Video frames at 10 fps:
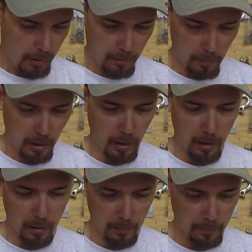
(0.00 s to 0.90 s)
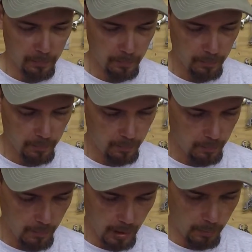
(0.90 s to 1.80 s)
but
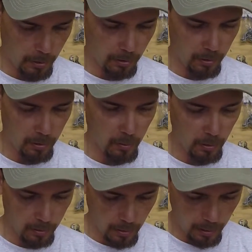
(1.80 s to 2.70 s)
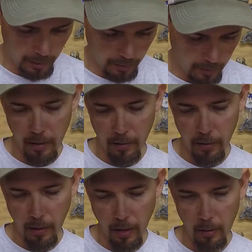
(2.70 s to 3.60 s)
I'm sure it'll work great. Here's
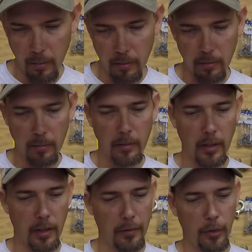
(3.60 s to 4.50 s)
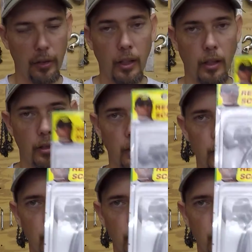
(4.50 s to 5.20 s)
another one, a different color,